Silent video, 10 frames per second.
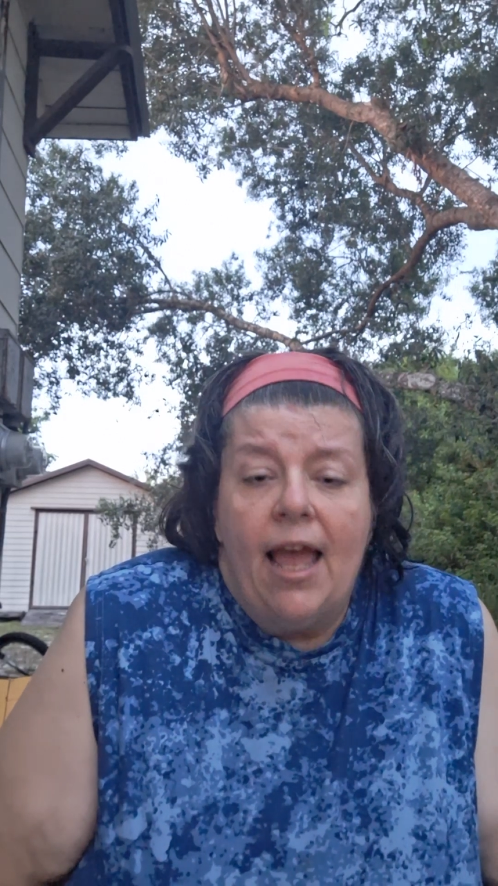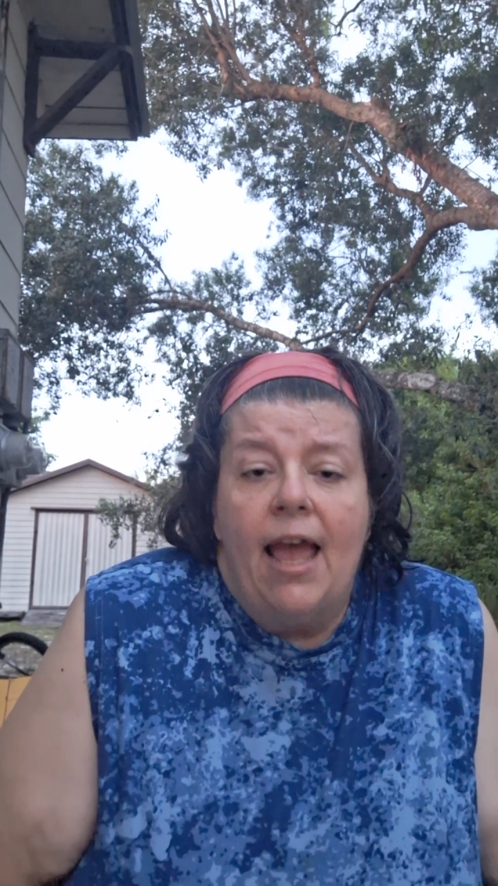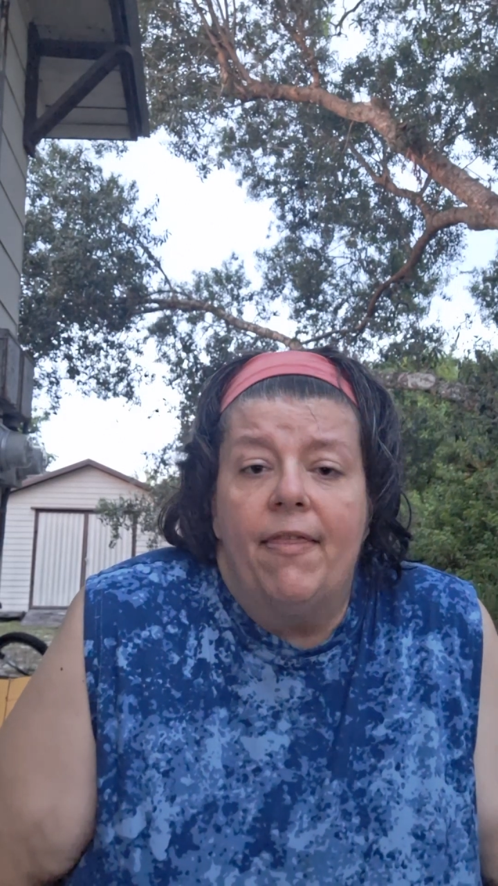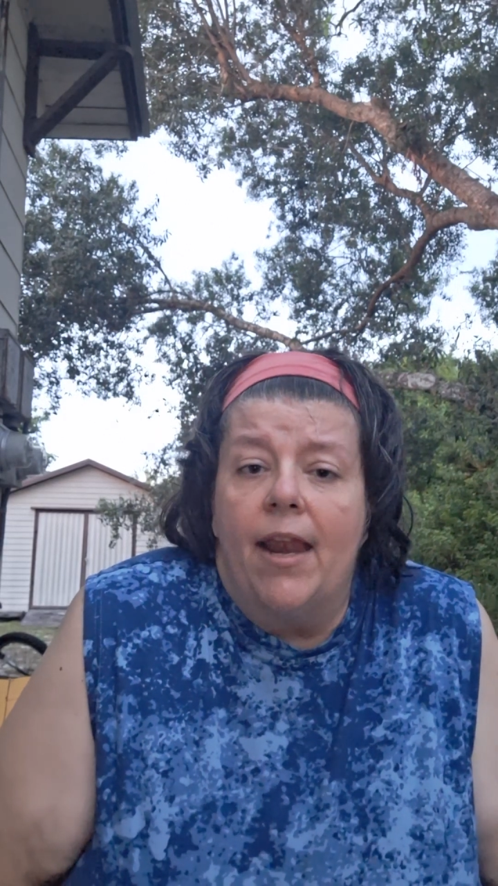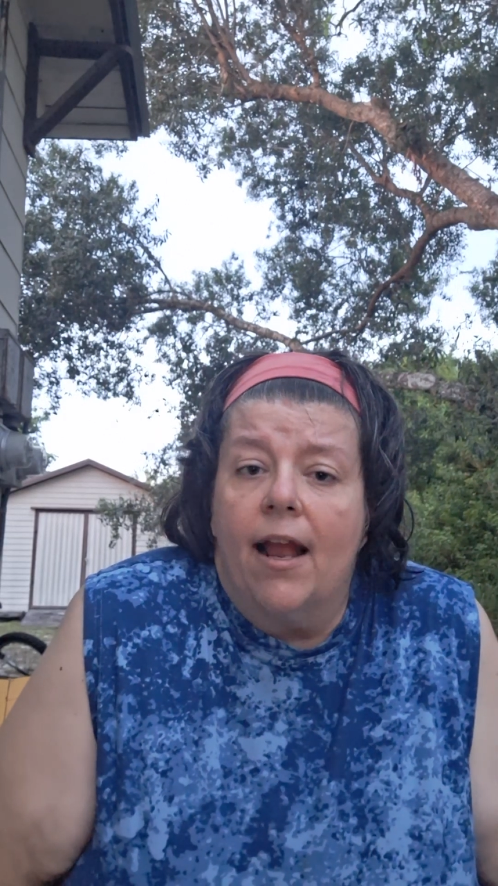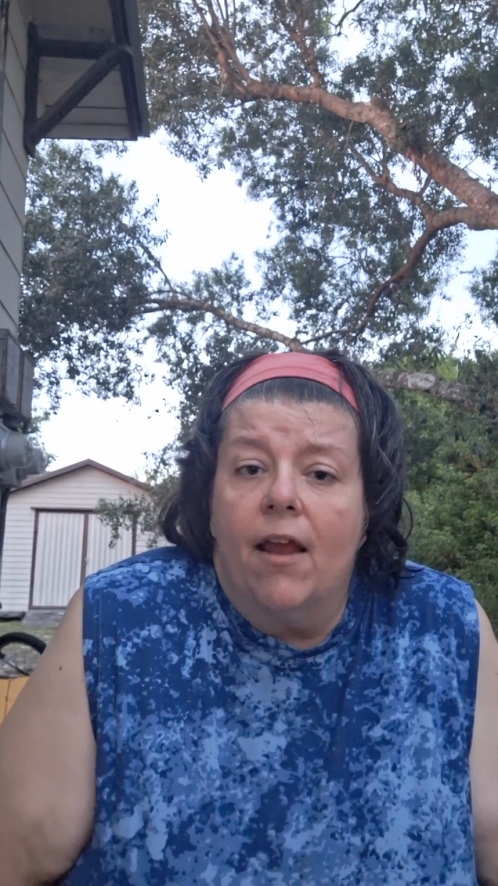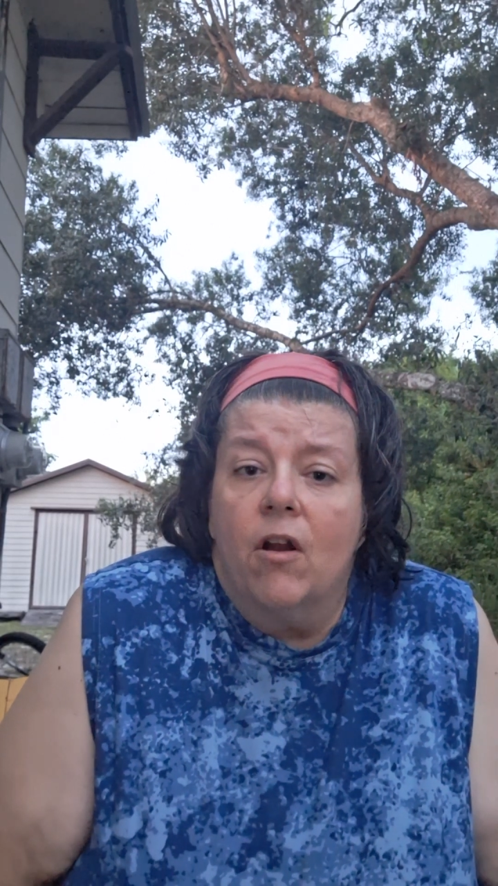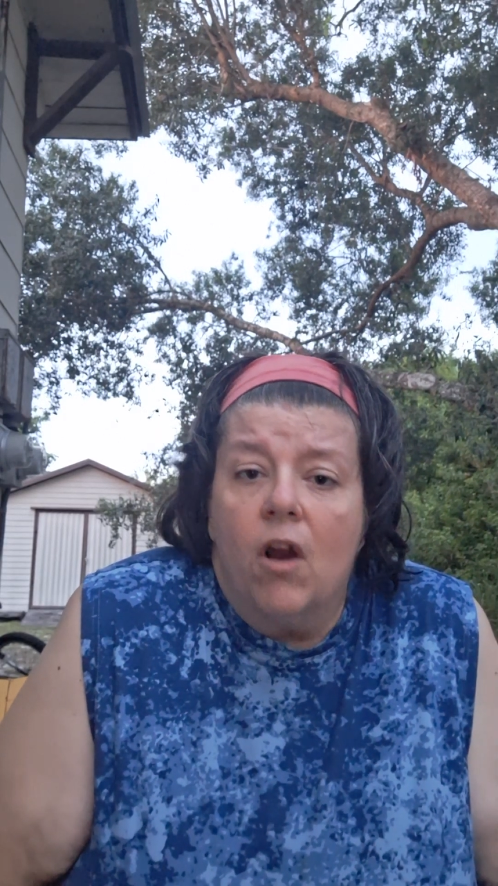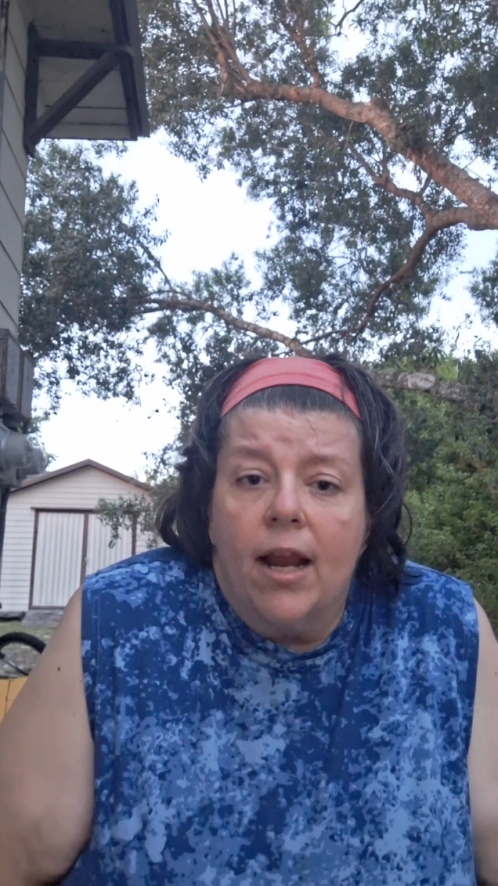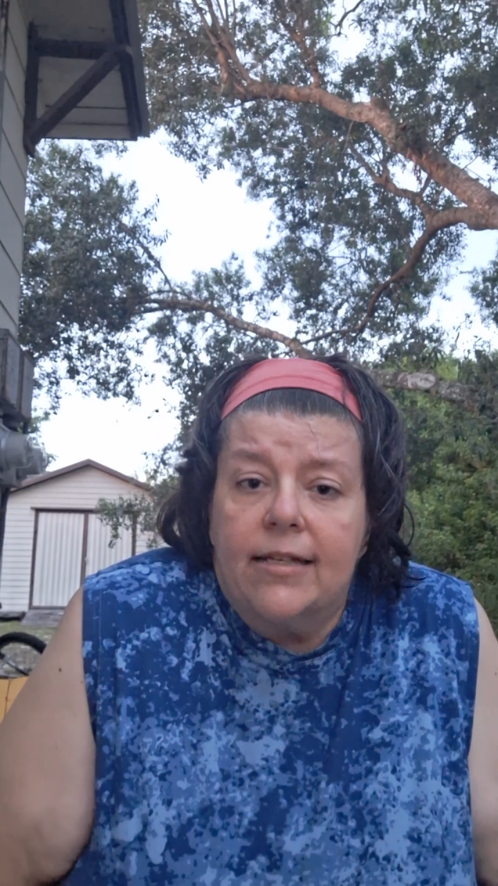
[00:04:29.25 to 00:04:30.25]
and then I got in a
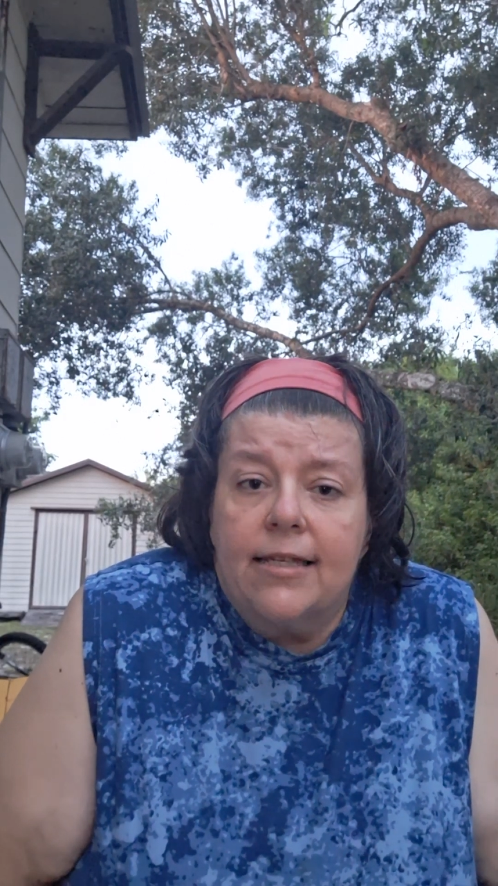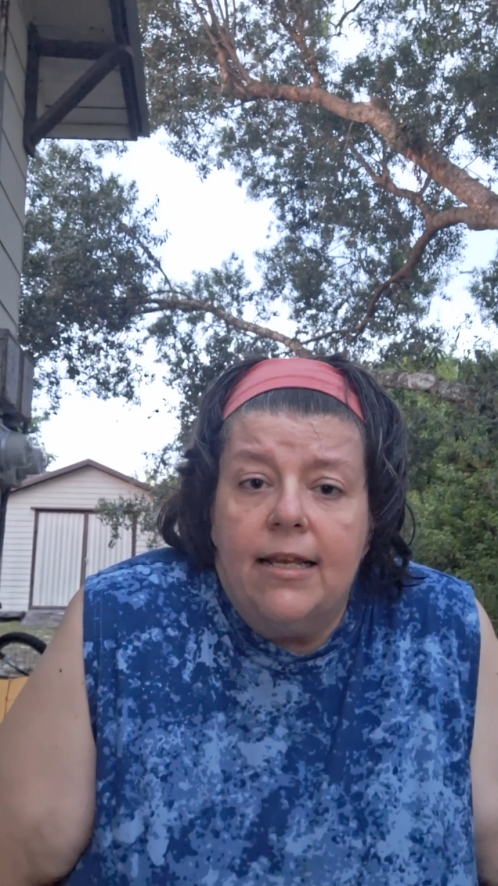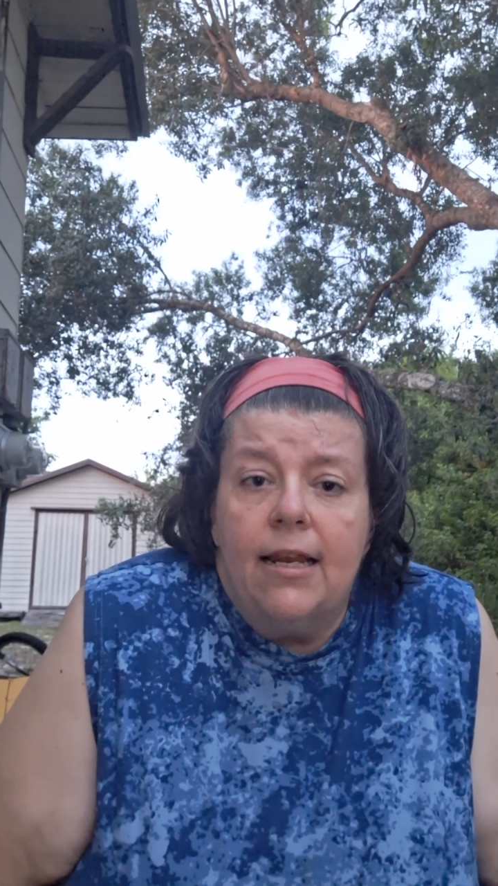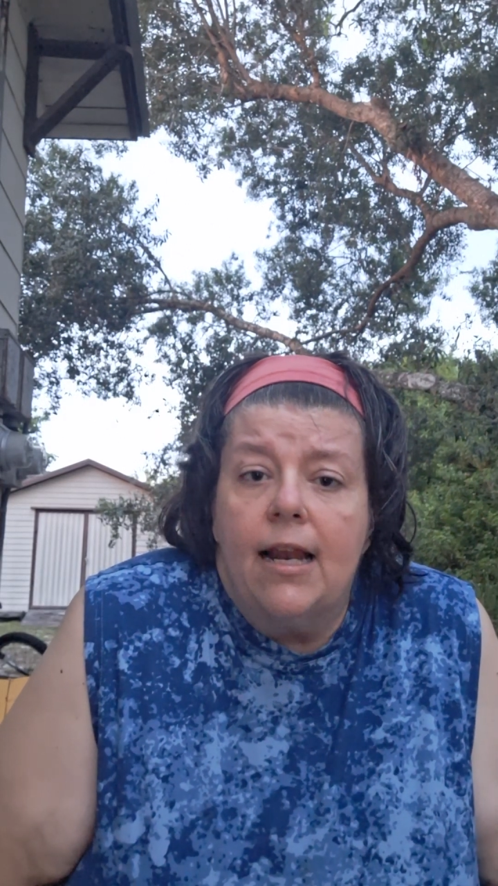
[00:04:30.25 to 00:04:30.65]
car accident,